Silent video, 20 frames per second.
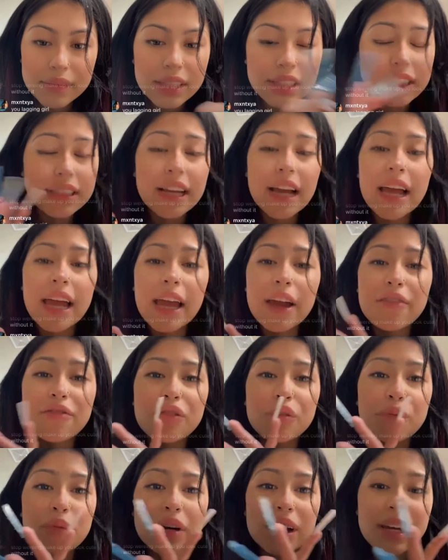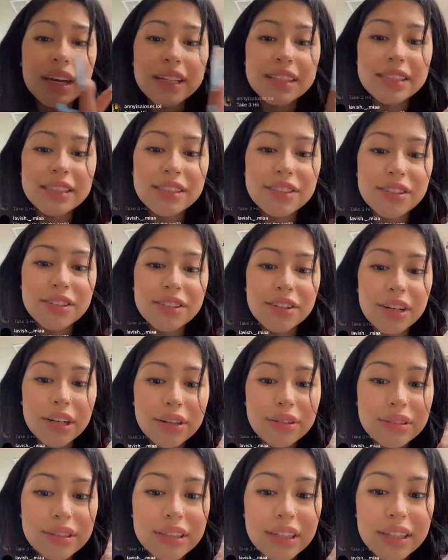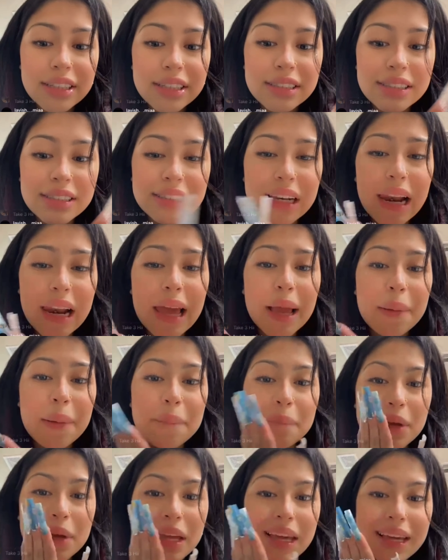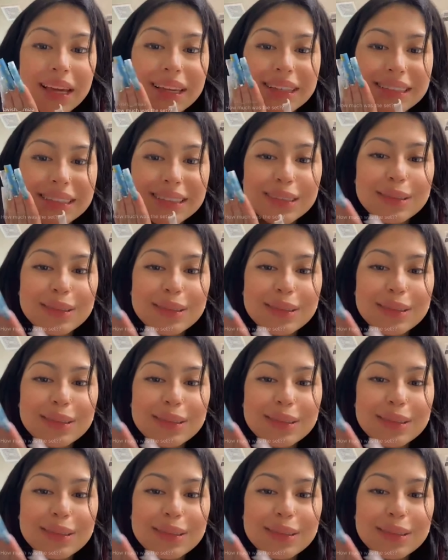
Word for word: Cause not everyone gets their nails done. It's like me.